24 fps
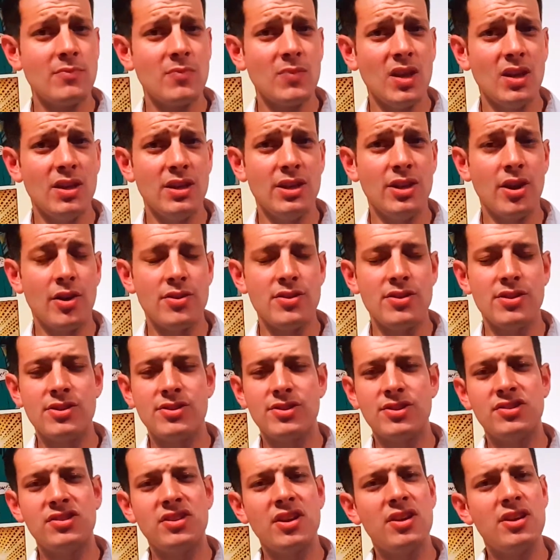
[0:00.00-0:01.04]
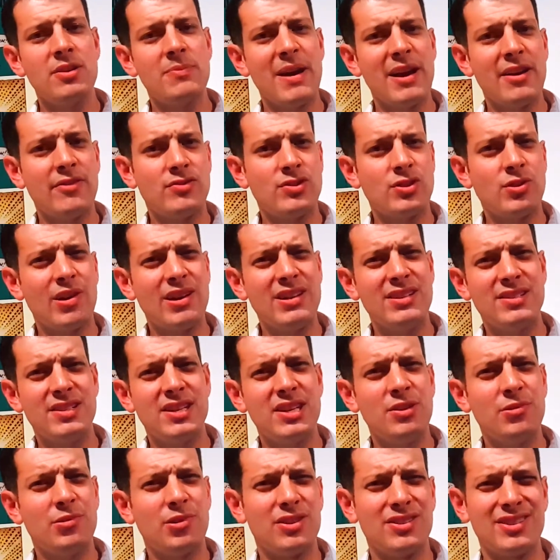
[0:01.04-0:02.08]
You know, there's a certain amount of trade
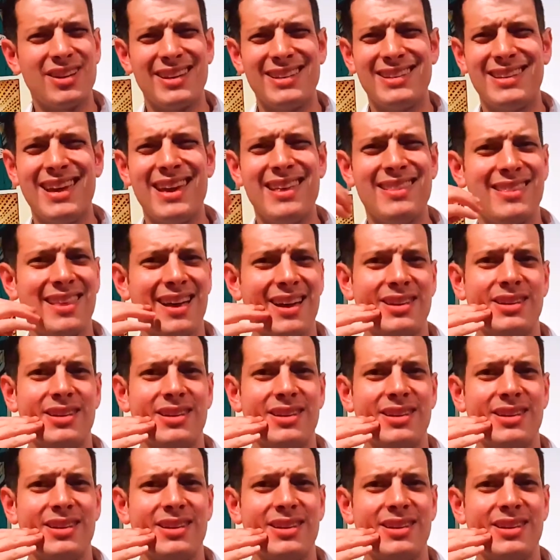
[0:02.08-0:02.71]
secrets. I get that.